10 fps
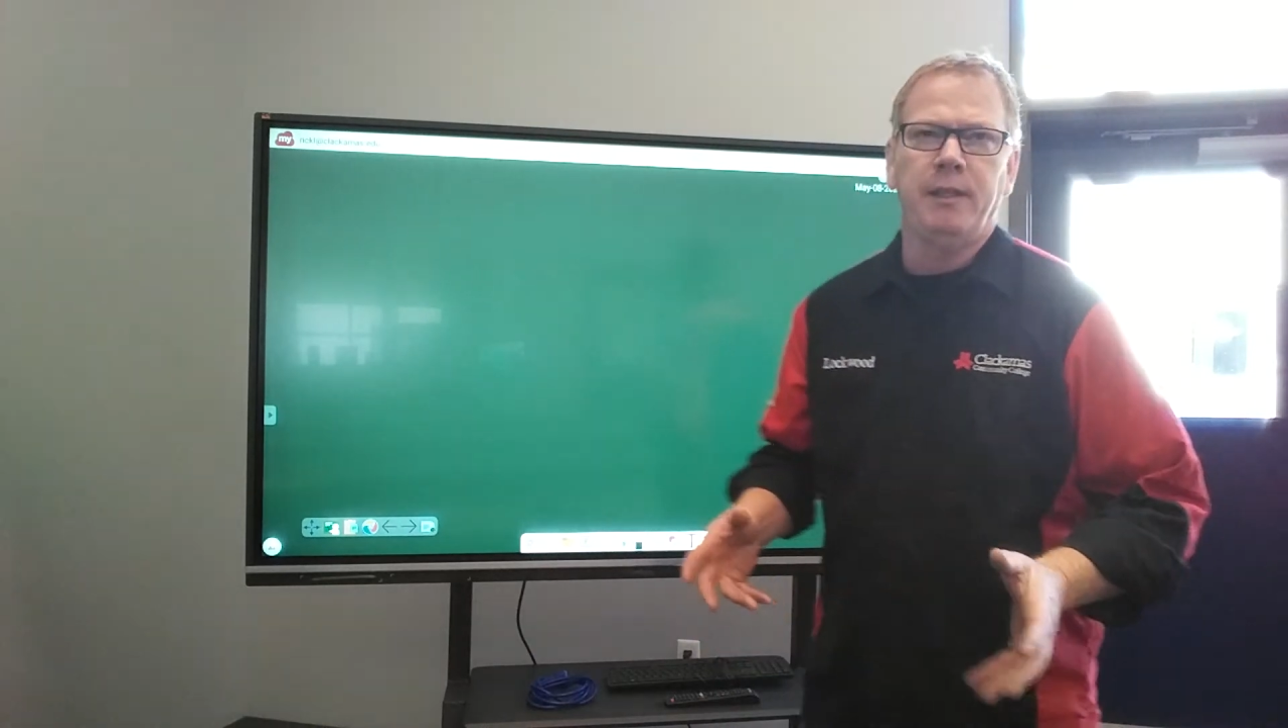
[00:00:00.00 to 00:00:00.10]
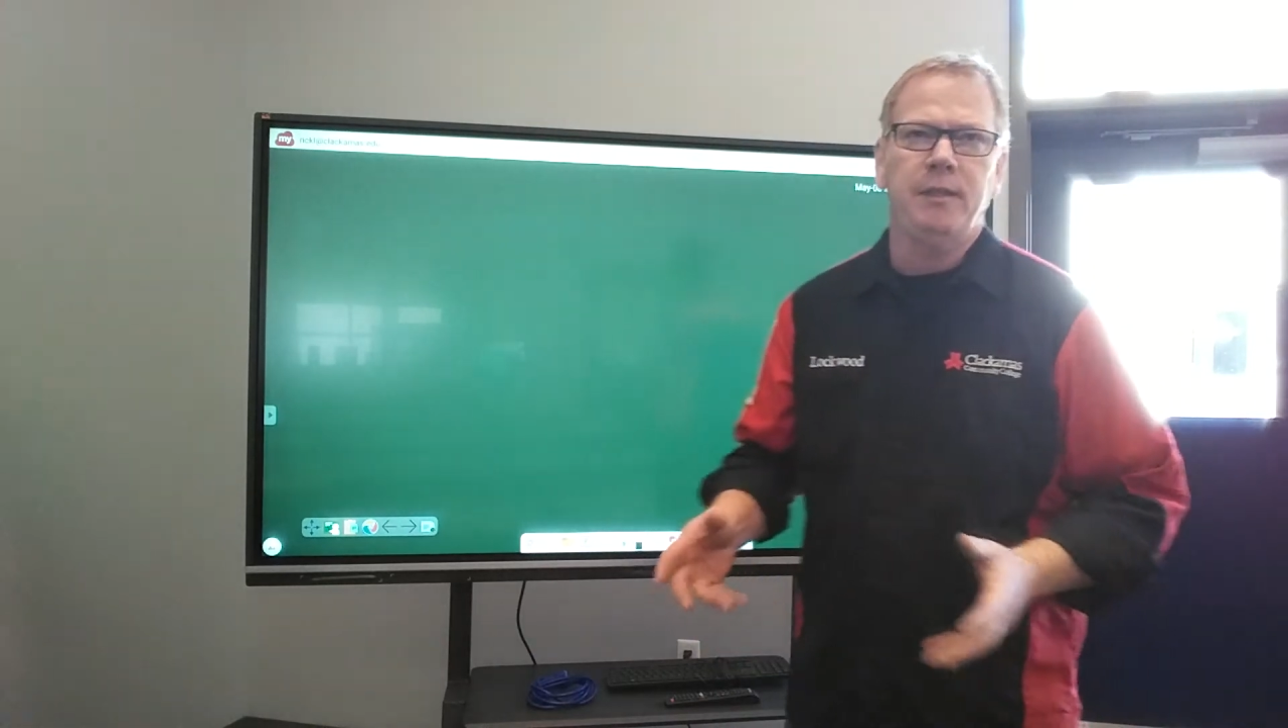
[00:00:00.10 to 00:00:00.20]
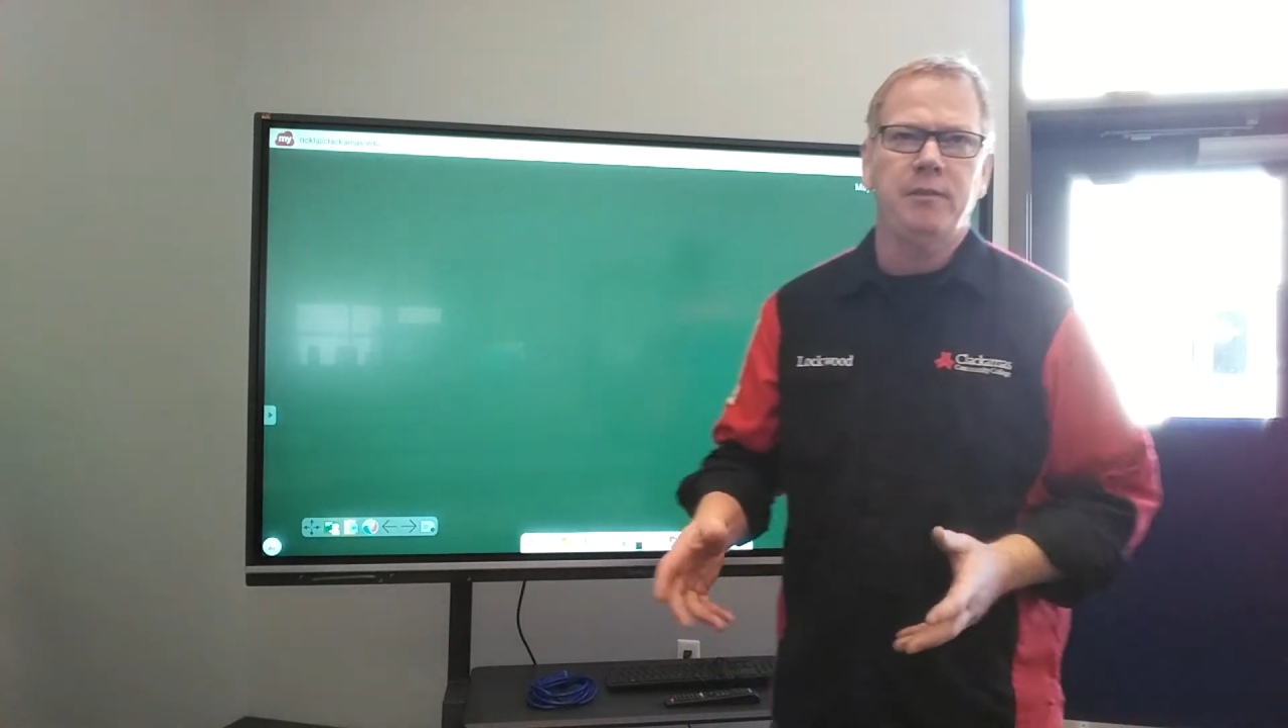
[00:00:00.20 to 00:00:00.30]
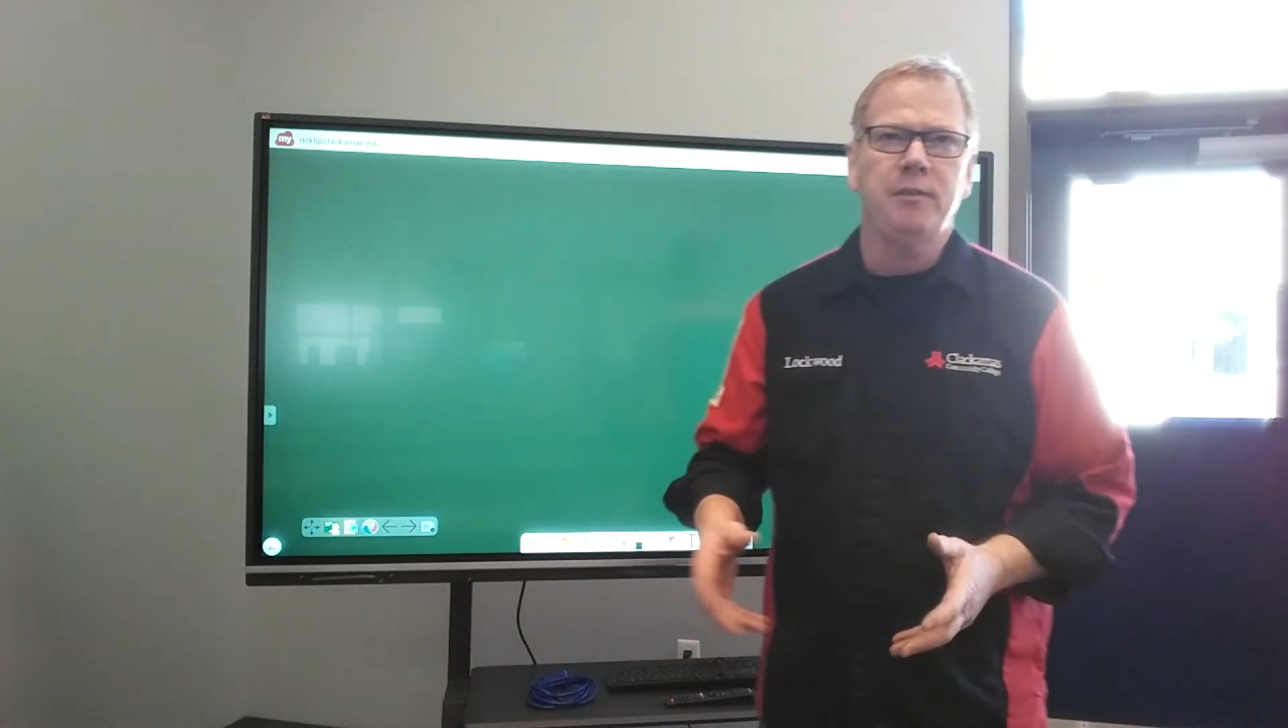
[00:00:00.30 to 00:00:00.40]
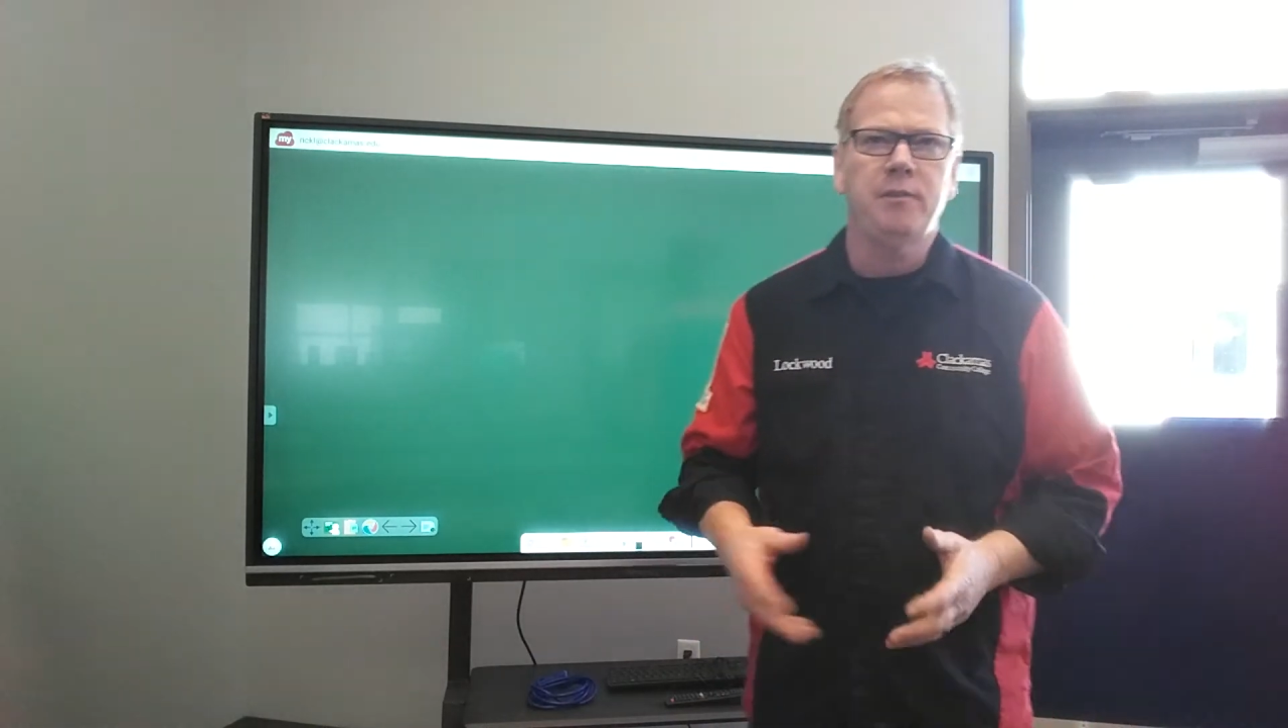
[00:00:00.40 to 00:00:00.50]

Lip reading: AC